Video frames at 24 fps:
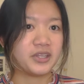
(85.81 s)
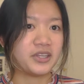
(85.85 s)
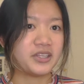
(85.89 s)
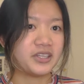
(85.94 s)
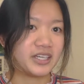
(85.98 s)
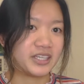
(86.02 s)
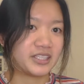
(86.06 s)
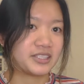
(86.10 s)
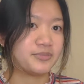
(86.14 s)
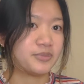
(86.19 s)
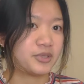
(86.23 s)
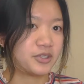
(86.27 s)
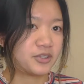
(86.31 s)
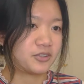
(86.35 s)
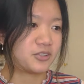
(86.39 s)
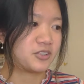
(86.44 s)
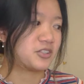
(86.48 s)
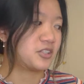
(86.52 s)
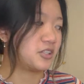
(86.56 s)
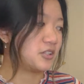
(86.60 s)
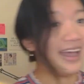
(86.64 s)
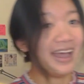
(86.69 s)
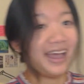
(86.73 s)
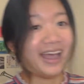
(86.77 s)
the next month or
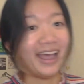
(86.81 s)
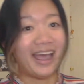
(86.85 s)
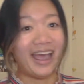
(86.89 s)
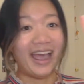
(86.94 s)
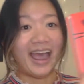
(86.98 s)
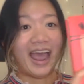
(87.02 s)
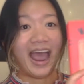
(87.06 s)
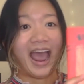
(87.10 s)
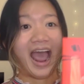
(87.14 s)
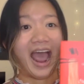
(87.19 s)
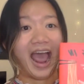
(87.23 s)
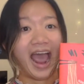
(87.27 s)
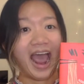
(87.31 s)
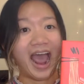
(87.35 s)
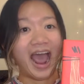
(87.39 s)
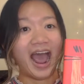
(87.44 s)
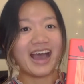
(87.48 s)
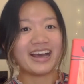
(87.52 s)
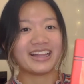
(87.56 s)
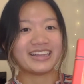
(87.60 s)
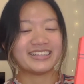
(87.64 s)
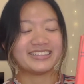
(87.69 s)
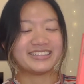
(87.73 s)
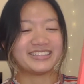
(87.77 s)
so.
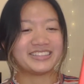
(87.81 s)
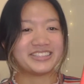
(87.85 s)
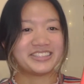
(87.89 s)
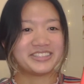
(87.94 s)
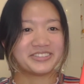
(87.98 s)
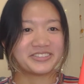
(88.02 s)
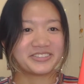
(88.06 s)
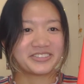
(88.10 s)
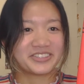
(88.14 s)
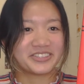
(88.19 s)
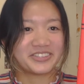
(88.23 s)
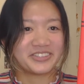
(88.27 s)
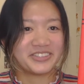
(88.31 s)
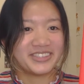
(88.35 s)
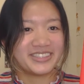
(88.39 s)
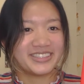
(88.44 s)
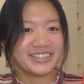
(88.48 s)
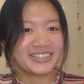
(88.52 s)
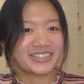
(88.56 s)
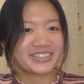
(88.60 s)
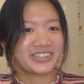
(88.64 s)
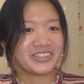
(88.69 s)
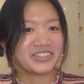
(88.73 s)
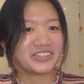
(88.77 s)
This is the first one.
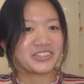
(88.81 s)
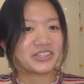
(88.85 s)
It's called